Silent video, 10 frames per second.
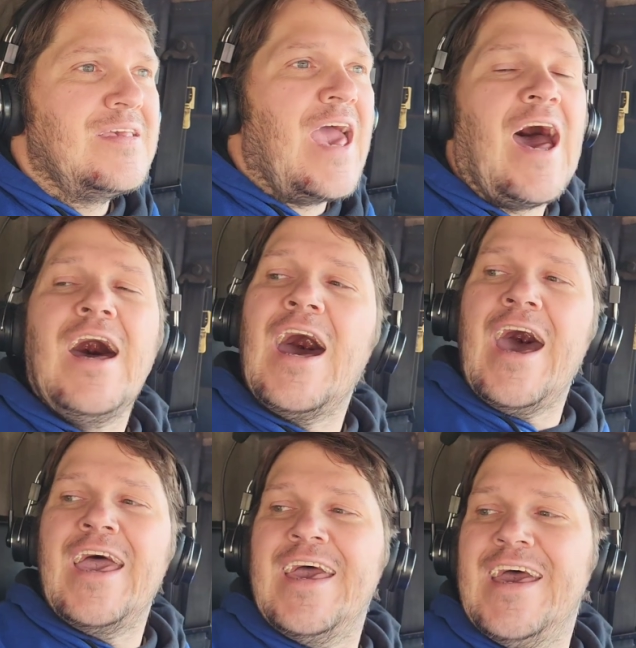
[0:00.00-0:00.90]
yeah,
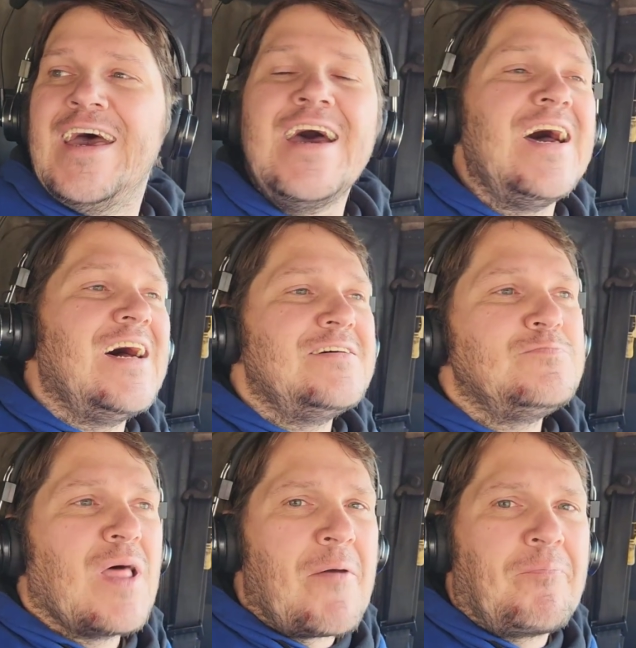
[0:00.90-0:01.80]
I,
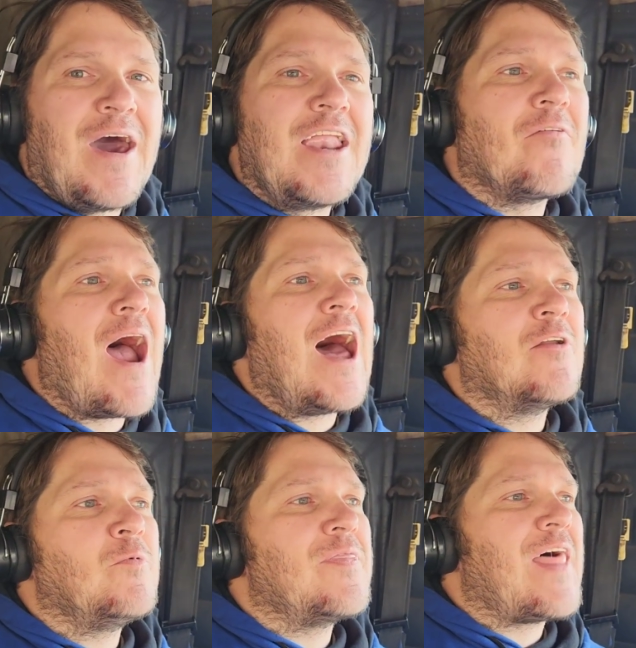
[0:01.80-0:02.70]
I played
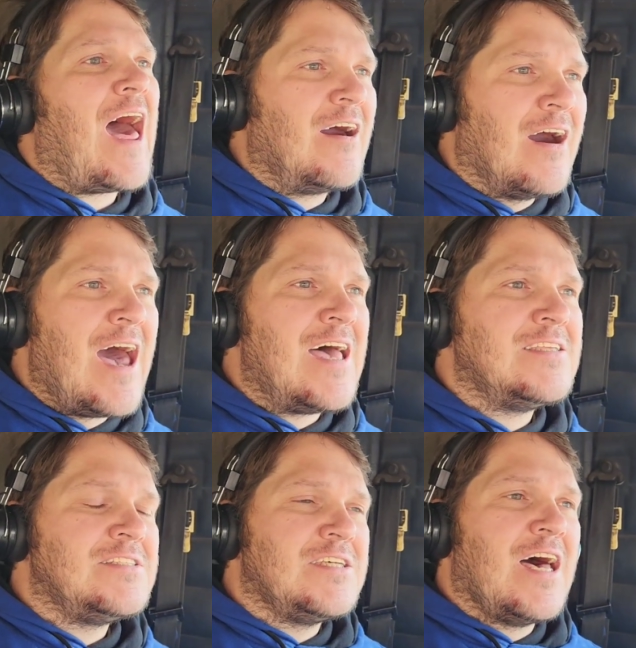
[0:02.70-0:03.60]
around with that
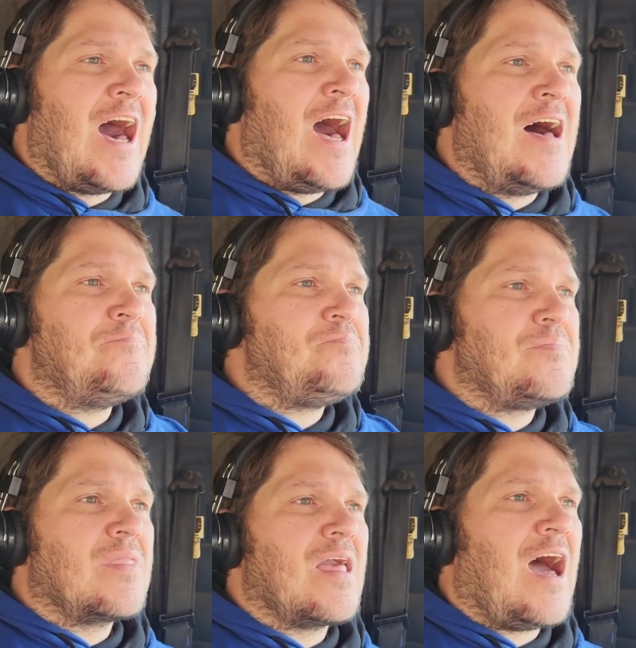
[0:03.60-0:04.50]
lens. Uh,
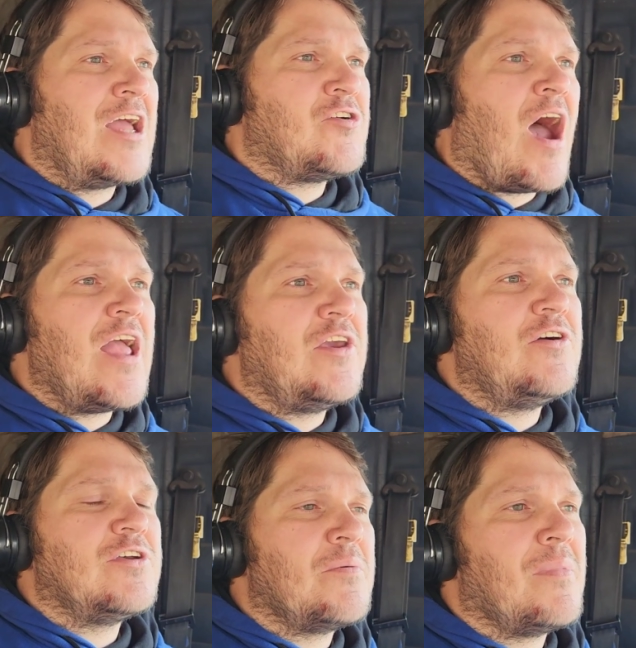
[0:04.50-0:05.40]
I tried
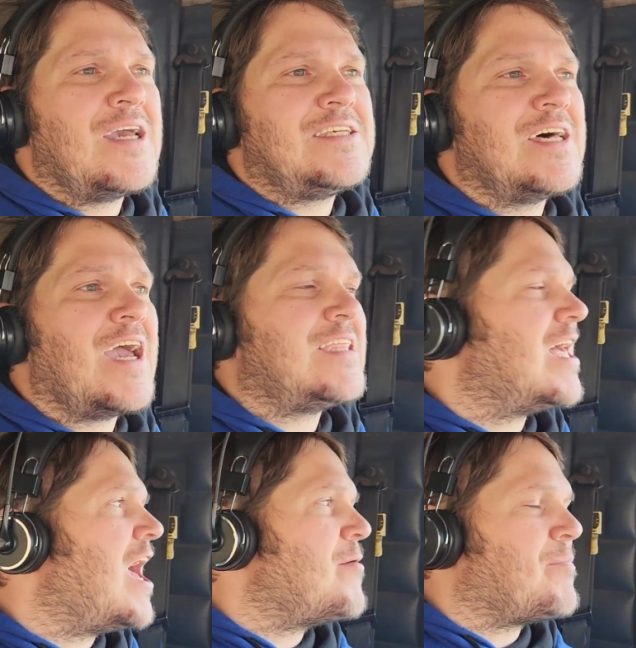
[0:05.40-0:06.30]
using my sight
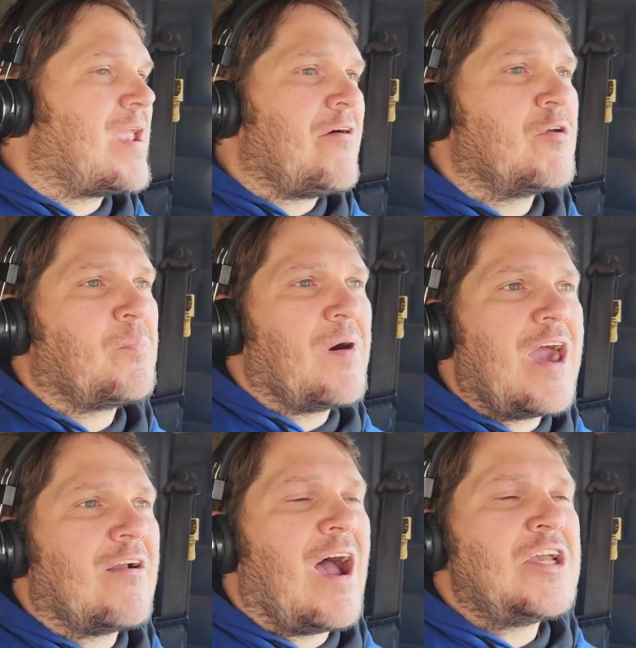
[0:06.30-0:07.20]
tape, and I was
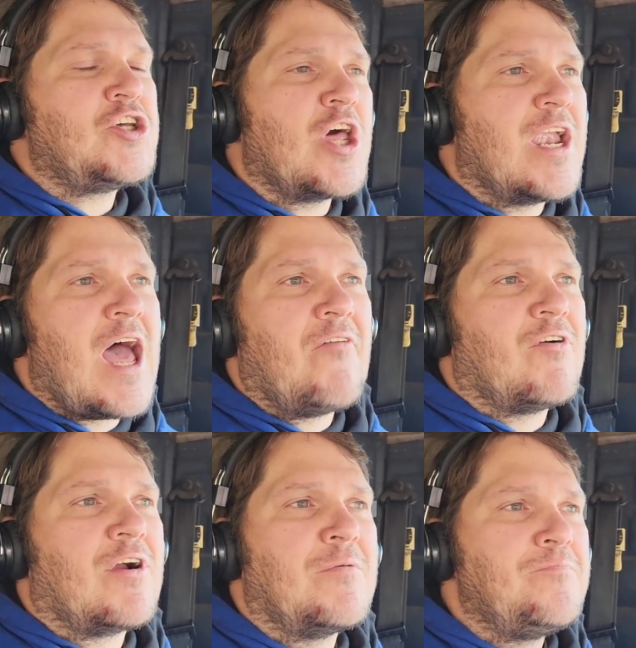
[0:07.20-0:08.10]
playing. I should have
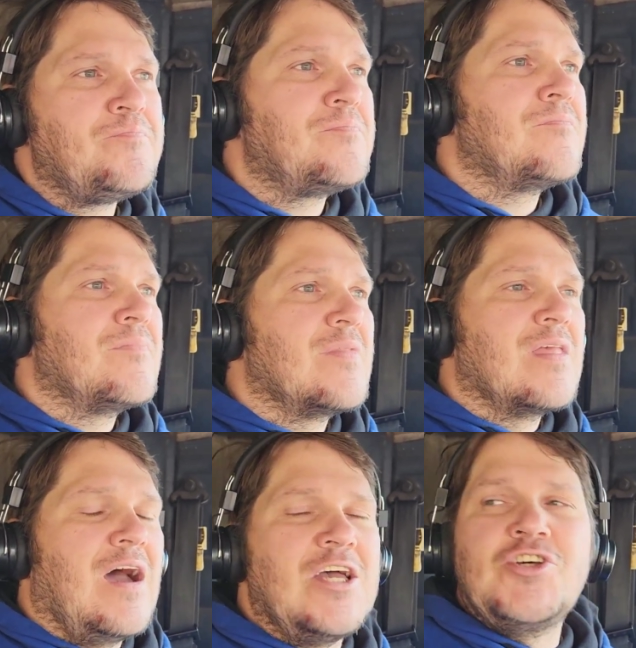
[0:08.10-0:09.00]
never,
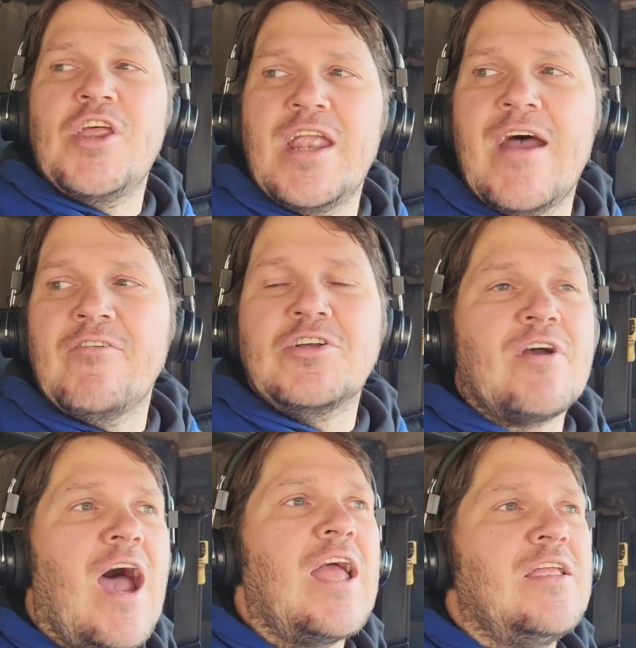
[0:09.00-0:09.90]
I should have never
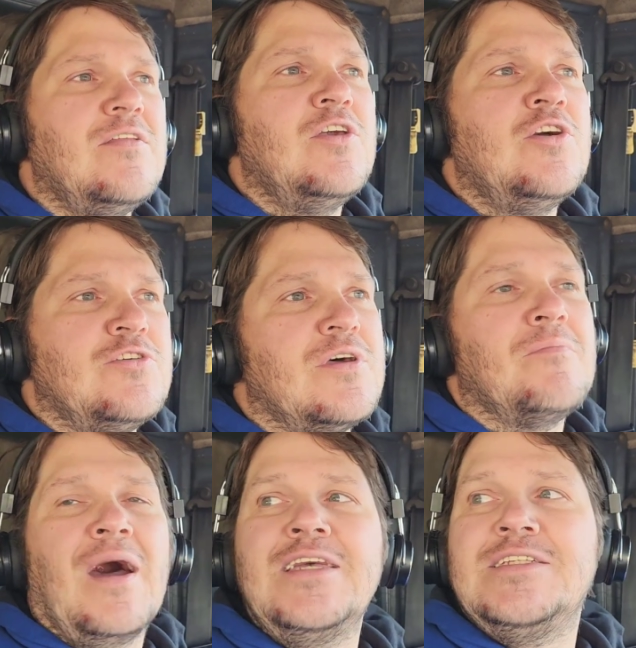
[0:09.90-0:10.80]
tried
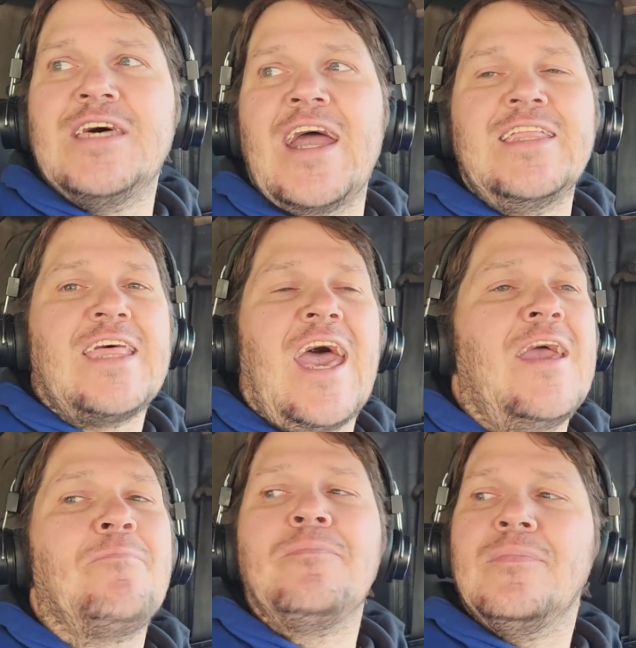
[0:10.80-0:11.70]
using my sight tape